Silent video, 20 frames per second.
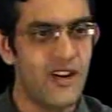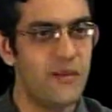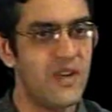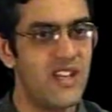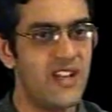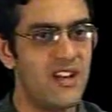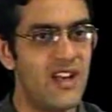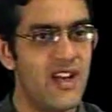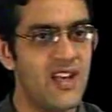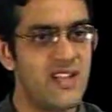I
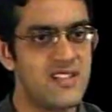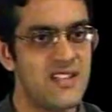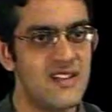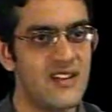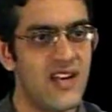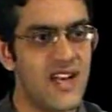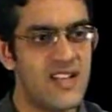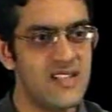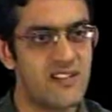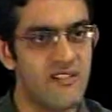mean, as
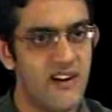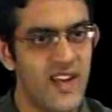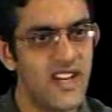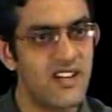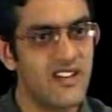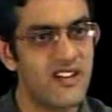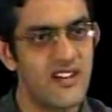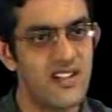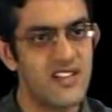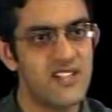a
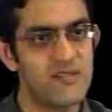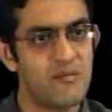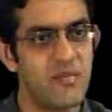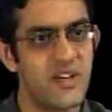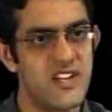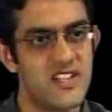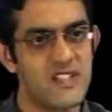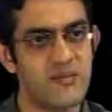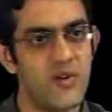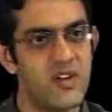writer, it's
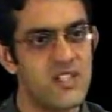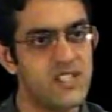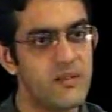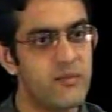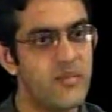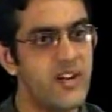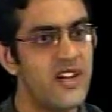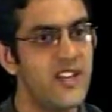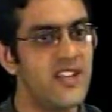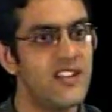my
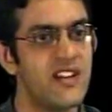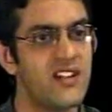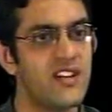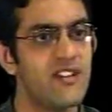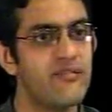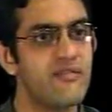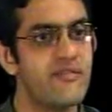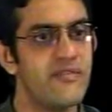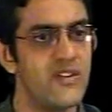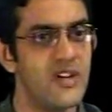responsibility
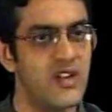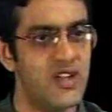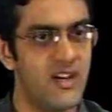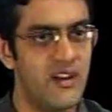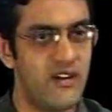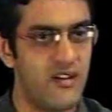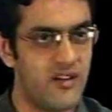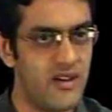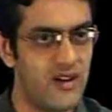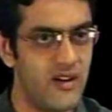that if
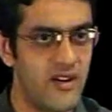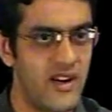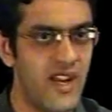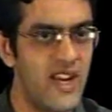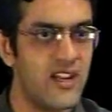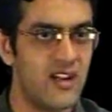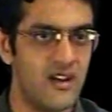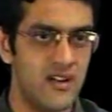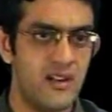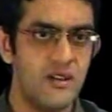a
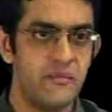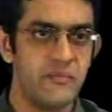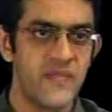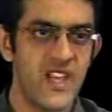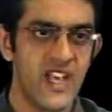reader